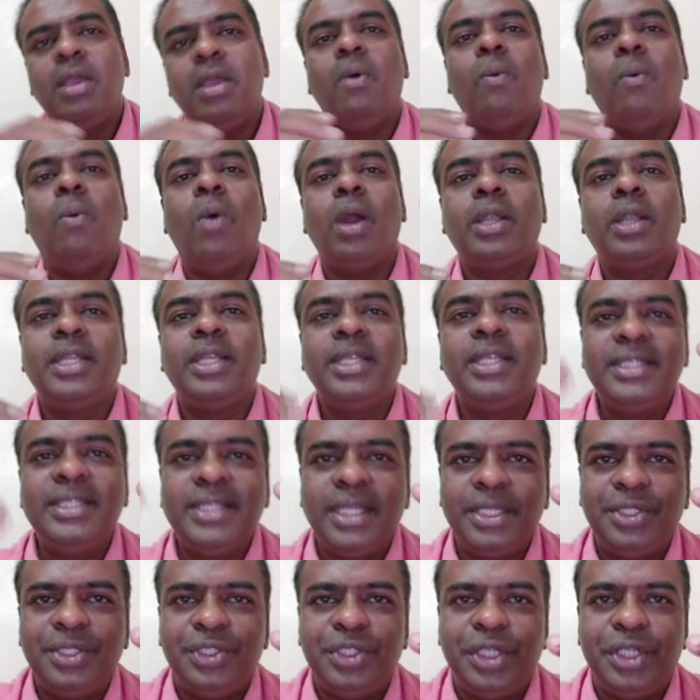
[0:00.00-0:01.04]
what is the
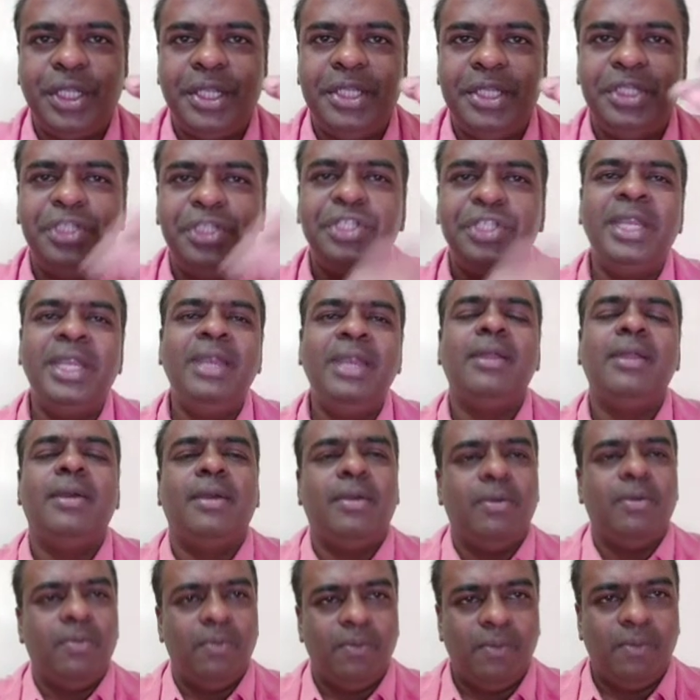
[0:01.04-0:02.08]
change in
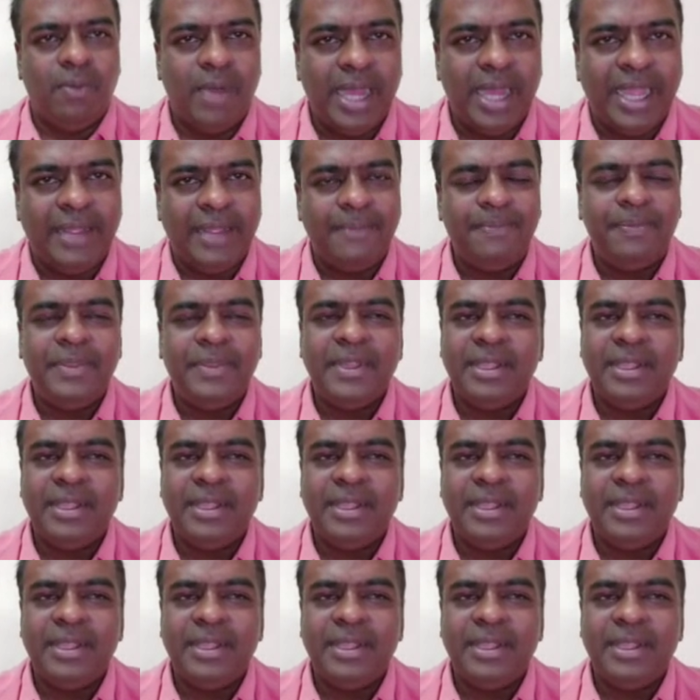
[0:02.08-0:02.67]
y?